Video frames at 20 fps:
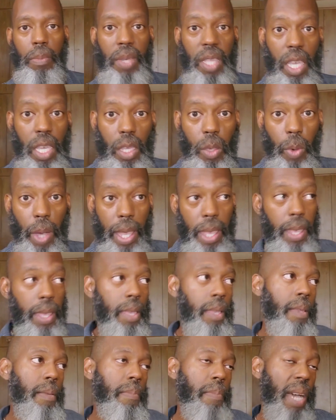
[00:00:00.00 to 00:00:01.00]
but anyway,
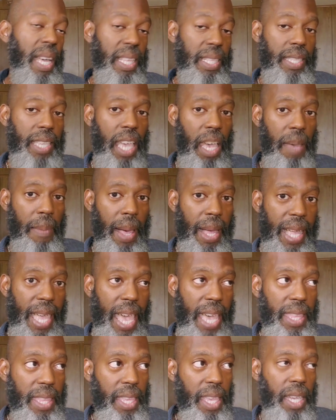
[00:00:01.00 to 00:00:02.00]
by the time I
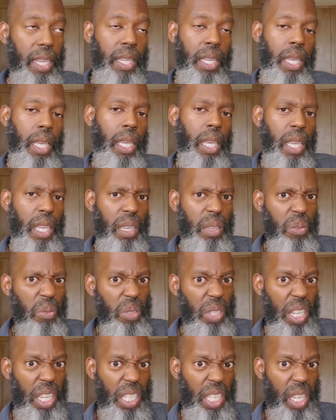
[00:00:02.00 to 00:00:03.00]
got there, it
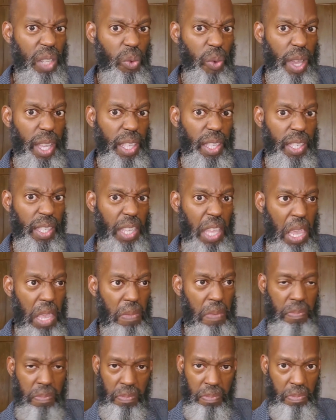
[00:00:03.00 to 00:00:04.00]
was just getting ready to set.
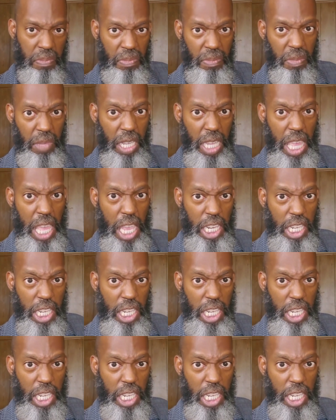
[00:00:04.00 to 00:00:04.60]
Look at that